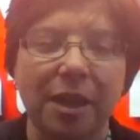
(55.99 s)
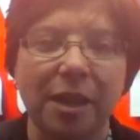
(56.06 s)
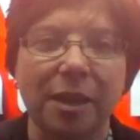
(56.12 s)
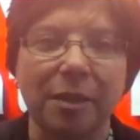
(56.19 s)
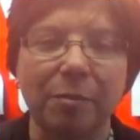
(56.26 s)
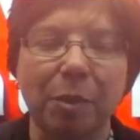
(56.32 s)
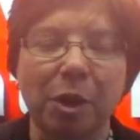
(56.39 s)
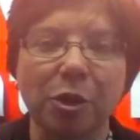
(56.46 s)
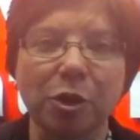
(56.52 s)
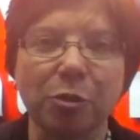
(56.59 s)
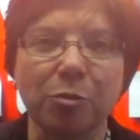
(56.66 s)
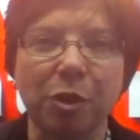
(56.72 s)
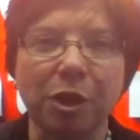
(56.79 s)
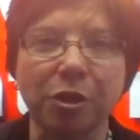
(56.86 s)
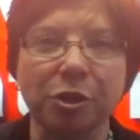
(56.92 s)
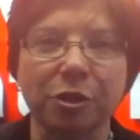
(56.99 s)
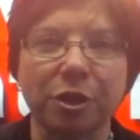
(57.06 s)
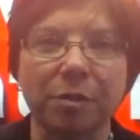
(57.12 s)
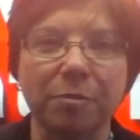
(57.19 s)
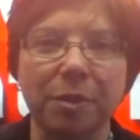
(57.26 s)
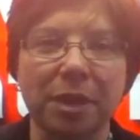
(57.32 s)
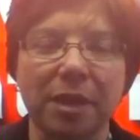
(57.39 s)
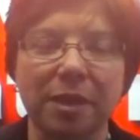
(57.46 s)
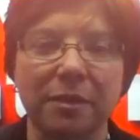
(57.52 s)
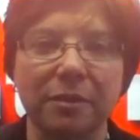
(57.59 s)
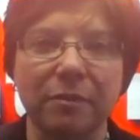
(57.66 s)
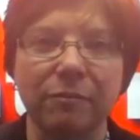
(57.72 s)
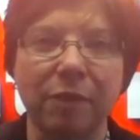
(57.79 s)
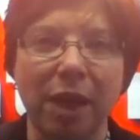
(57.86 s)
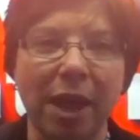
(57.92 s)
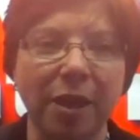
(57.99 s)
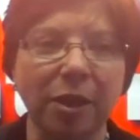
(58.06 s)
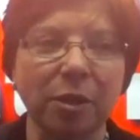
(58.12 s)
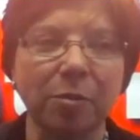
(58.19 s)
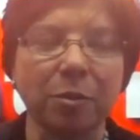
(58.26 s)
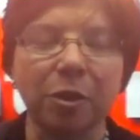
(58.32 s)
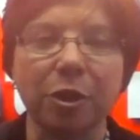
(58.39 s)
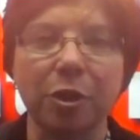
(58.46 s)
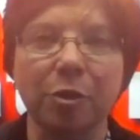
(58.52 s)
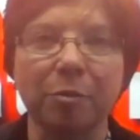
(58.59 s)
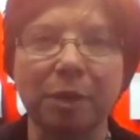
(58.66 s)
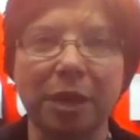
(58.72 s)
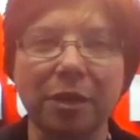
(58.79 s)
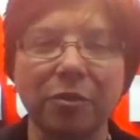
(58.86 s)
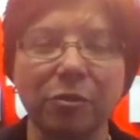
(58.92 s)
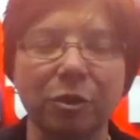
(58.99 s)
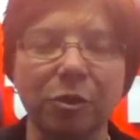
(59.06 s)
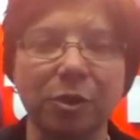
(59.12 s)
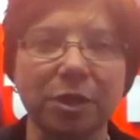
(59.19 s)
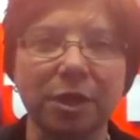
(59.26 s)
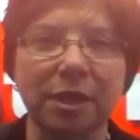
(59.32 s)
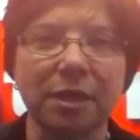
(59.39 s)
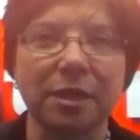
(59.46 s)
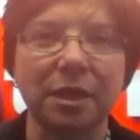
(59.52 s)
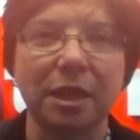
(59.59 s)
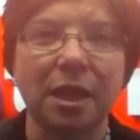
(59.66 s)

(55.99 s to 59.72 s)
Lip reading: And partial pressure can be vacuum, or you can be introducing